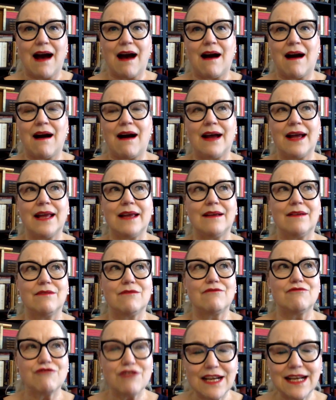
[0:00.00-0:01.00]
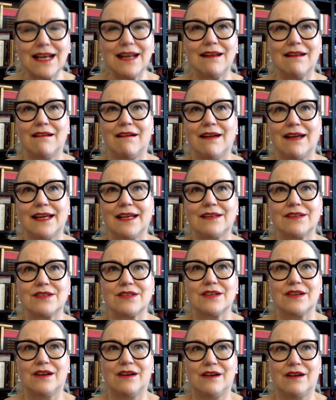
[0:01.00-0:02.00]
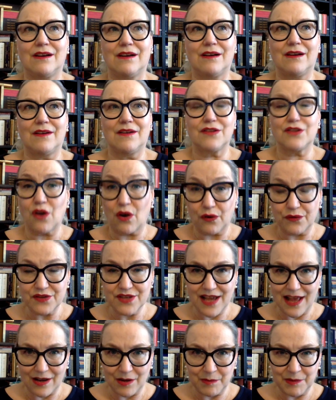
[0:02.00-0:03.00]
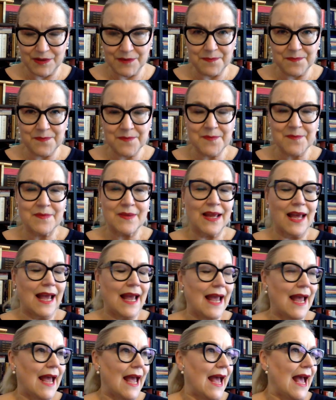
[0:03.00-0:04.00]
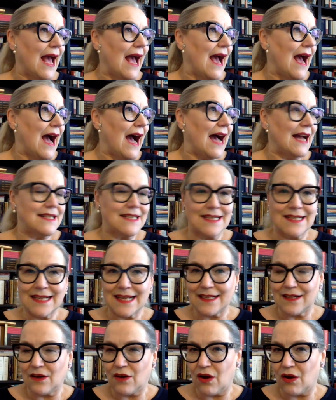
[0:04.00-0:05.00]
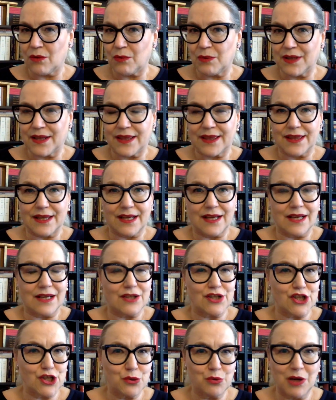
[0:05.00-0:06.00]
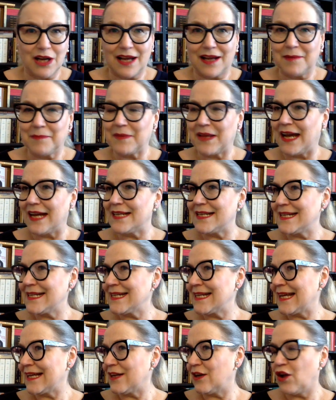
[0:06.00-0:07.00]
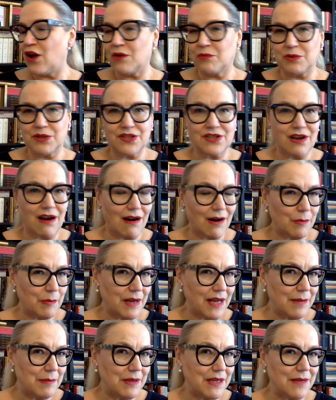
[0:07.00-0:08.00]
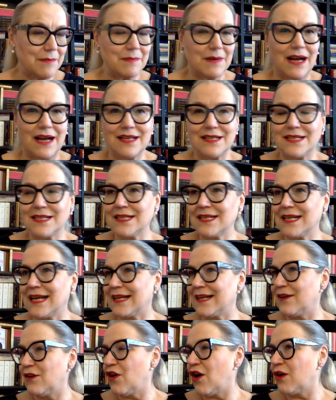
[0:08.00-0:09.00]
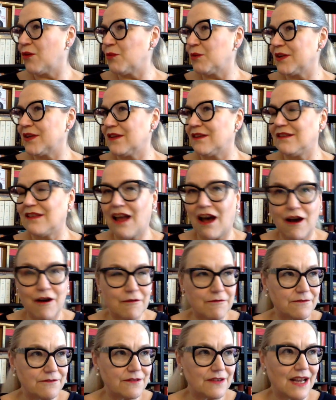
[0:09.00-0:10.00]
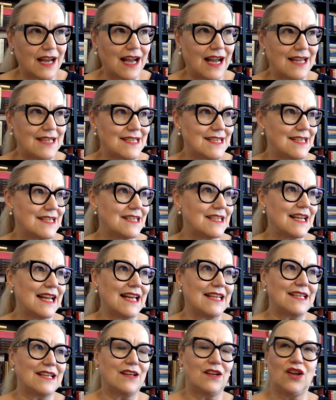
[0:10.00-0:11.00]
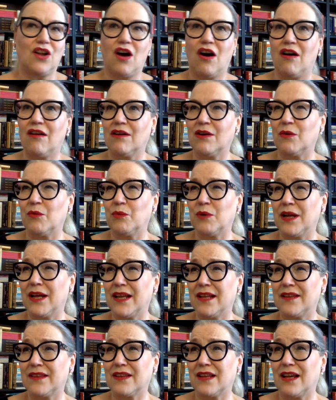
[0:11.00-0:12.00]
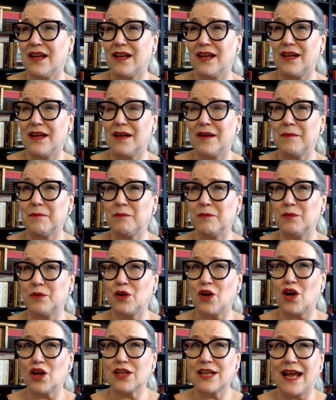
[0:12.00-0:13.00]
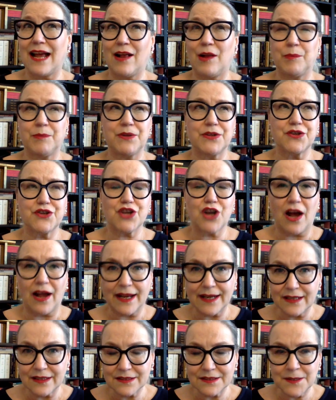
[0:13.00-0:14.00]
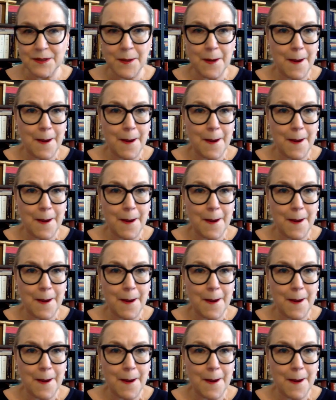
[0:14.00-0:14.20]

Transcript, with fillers: I really liked uh, Song of Solomon. I didn't get along with uh, Sula. I didn't get along with Tar Baby. I didn't get along with Love. I didn't get along with uh, God help the child.